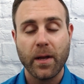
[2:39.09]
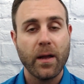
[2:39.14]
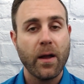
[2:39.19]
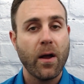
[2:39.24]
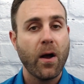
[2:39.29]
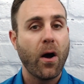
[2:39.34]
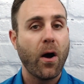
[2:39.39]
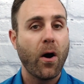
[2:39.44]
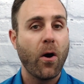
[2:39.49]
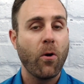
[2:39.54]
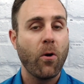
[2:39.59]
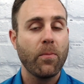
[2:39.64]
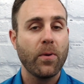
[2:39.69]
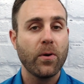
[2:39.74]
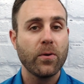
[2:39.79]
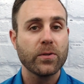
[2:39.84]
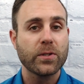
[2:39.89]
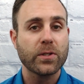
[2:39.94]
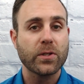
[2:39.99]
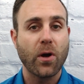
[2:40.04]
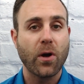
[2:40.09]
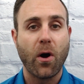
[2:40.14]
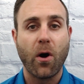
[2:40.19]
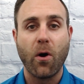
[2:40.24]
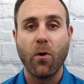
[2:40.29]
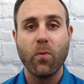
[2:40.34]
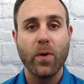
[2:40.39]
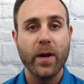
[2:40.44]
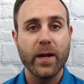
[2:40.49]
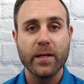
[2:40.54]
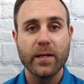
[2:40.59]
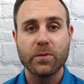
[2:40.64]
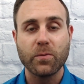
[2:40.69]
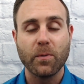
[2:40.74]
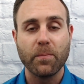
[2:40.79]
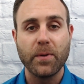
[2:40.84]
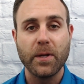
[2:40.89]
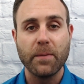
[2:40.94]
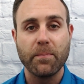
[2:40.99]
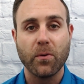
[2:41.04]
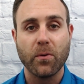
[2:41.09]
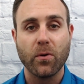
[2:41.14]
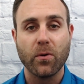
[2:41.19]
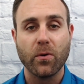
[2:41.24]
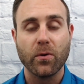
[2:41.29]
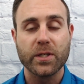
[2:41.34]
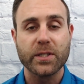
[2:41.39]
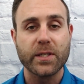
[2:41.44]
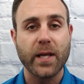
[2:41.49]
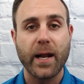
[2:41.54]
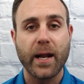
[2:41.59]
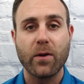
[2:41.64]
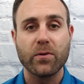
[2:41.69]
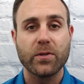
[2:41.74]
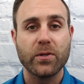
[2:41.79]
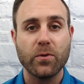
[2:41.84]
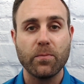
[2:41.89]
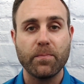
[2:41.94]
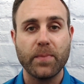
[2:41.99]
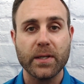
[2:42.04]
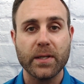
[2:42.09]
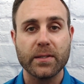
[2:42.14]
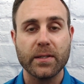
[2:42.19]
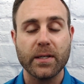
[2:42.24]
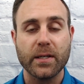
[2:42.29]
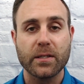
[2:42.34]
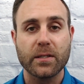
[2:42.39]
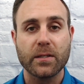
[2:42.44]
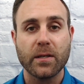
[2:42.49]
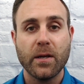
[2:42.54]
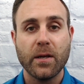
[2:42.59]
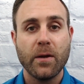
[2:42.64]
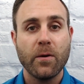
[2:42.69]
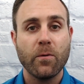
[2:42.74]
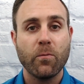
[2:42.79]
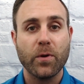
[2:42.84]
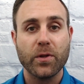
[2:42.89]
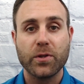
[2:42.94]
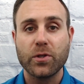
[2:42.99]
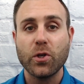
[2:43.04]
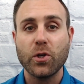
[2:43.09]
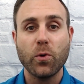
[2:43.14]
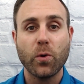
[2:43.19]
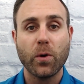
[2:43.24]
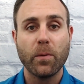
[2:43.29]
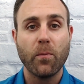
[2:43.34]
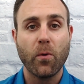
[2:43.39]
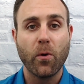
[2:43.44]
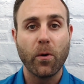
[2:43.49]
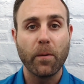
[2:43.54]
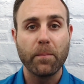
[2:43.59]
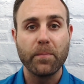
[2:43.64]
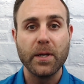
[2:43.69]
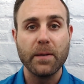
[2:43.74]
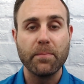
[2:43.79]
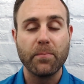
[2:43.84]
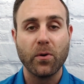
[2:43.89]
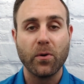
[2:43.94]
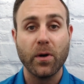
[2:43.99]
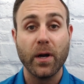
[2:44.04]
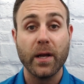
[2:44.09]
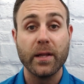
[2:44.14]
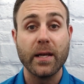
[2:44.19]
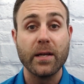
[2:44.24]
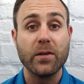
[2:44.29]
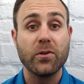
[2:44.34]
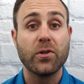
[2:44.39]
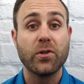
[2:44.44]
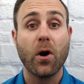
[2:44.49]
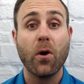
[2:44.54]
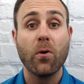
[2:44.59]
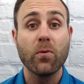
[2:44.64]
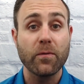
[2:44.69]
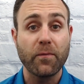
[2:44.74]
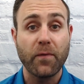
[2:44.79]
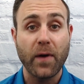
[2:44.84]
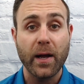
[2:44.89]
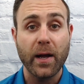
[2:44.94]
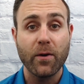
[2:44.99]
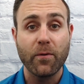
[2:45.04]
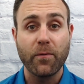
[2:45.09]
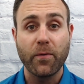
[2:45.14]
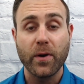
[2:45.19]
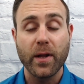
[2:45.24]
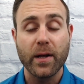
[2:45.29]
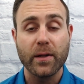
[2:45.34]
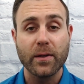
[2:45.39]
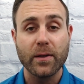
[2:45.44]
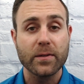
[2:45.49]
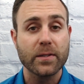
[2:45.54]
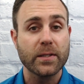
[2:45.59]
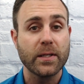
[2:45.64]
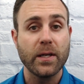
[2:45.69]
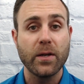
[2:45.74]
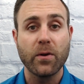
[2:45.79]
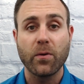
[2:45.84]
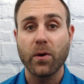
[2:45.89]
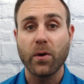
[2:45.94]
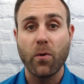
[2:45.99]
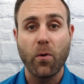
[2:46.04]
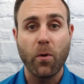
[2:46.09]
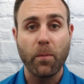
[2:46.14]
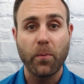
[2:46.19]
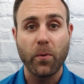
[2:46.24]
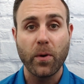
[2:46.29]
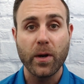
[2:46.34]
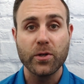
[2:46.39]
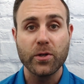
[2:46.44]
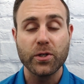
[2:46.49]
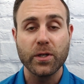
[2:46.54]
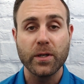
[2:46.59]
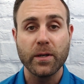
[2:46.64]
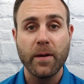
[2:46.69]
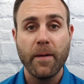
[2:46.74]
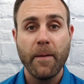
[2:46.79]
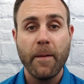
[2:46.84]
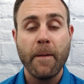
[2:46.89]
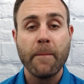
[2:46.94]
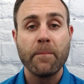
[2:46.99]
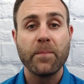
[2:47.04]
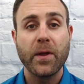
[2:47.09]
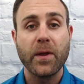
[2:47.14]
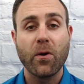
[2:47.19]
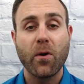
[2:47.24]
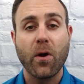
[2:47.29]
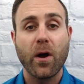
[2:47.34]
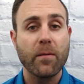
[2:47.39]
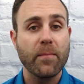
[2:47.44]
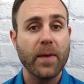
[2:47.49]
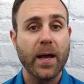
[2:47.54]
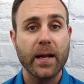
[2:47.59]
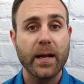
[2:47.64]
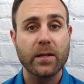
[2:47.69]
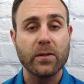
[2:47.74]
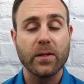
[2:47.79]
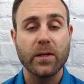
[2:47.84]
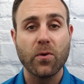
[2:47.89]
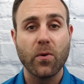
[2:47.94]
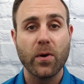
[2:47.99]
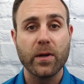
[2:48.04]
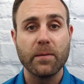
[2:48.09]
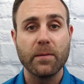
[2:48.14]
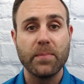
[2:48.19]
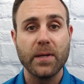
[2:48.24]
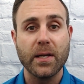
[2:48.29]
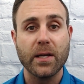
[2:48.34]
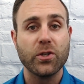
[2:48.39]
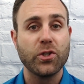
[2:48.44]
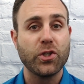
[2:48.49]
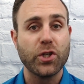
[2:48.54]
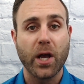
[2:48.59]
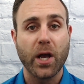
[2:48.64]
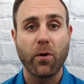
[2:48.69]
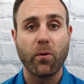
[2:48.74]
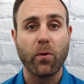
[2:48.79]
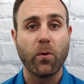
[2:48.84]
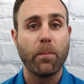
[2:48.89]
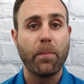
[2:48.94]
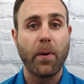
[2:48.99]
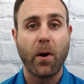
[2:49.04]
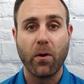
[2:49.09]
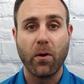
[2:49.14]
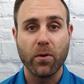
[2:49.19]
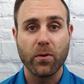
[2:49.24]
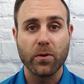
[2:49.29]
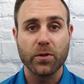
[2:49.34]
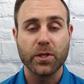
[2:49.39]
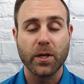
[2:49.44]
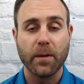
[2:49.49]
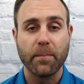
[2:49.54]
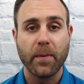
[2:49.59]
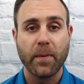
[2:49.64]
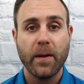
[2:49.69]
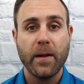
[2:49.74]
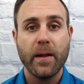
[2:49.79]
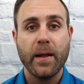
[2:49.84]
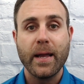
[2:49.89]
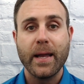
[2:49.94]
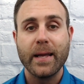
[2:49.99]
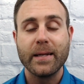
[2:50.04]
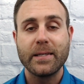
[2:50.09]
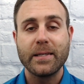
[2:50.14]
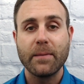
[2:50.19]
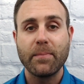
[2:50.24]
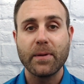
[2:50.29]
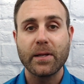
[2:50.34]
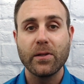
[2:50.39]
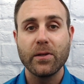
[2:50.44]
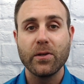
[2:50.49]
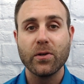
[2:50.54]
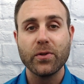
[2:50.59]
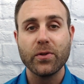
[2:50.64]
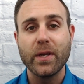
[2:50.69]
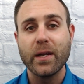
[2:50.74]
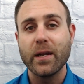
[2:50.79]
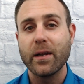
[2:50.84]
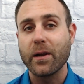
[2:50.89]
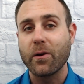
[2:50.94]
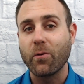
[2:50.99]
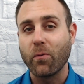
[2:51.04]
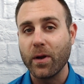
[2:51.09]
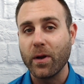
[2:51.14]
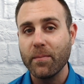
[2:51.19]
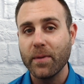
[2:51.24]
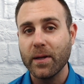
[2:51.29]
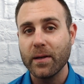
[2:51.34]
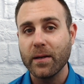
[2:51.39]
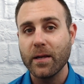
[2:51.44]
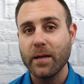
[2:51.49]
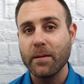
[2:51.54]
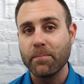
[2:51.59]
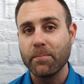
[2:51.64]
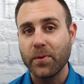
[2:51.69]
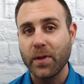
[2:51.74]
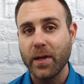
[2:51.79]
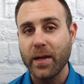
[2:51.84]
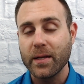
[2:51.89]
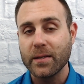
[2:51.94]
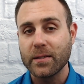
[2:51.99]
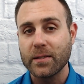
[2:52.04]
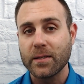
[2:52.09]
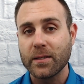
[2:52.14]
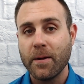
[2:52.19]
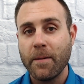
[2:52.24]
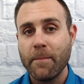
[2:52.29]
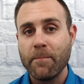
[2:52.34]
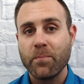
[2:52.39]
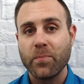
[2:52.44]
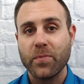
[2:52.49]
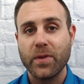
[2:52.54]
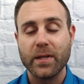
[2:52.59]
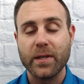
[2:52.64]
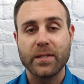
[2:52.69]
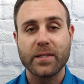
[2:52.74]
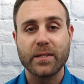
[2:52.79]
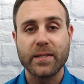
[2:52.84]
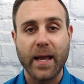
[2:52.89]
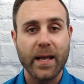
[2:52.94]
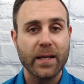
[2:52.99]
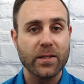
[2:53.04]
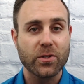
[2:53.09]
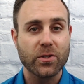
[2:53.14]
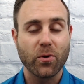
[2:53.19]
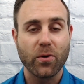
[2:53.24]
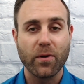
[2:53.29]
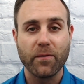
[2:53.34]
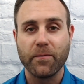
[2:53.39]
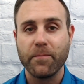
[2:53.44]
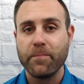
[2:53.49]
Almost always when people set out to do business with two or more people and they don't file for an LLC or a corporation, they're automatically going to be a general partnership. And typically you'll need an agreement in place that says sort of